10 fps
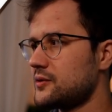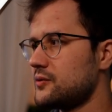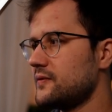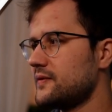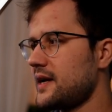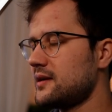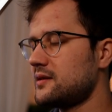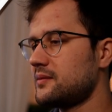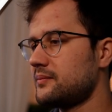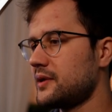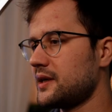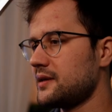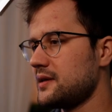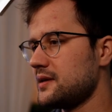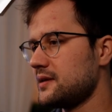to fail, but
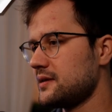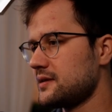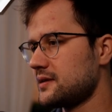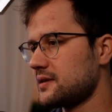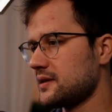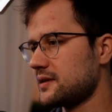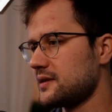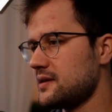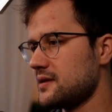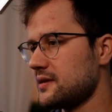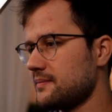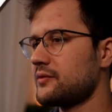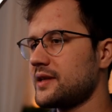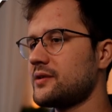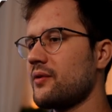it succeeded,
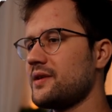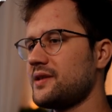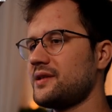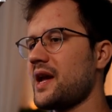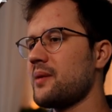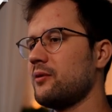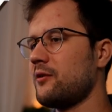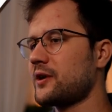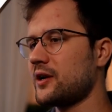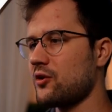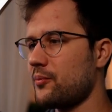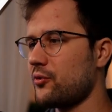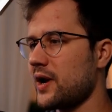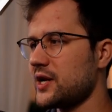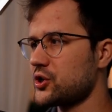right? So this is a blocking
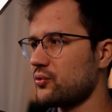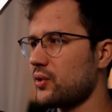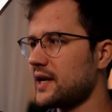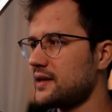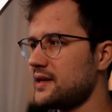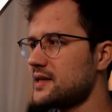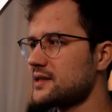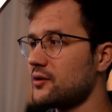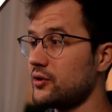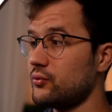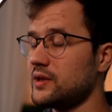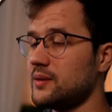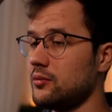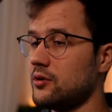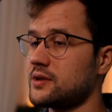operation right here. So it really
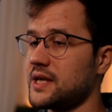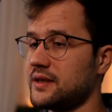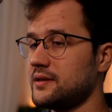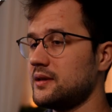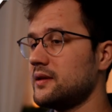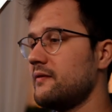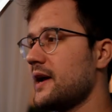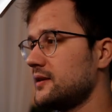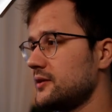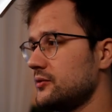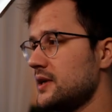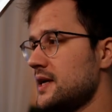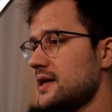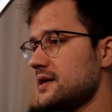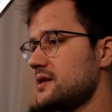blocks until a value
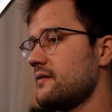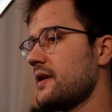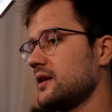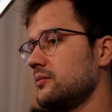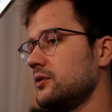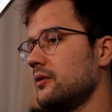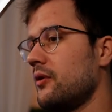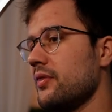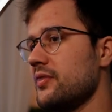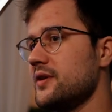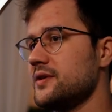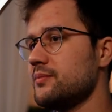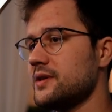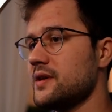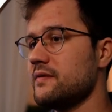is available on this
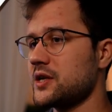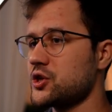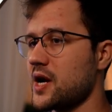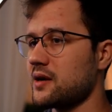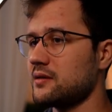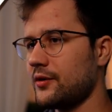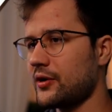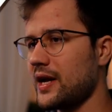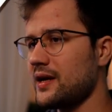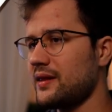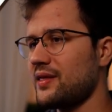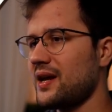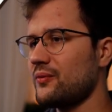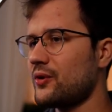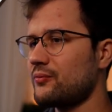specific channel. Okay, and
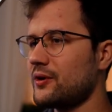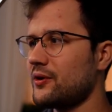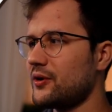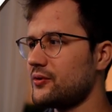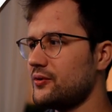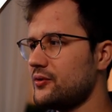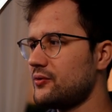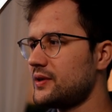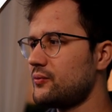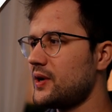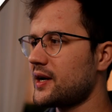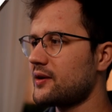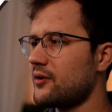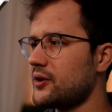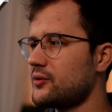then what we're going to do is we are
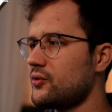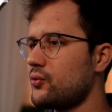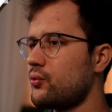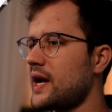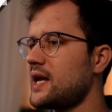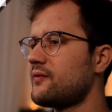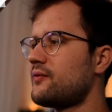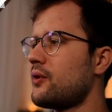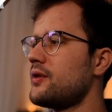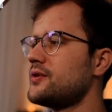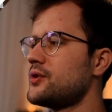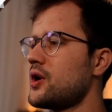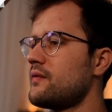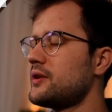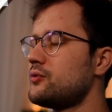going to wait for the
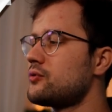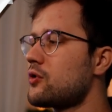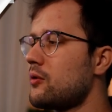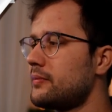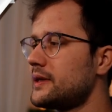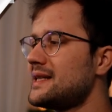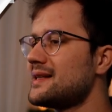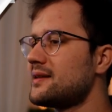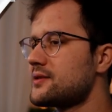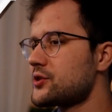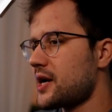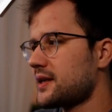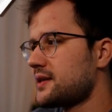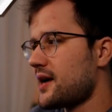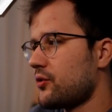server to complete its
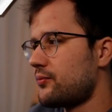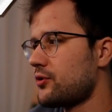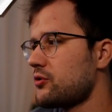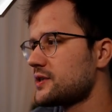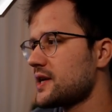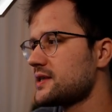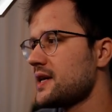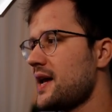shutdown process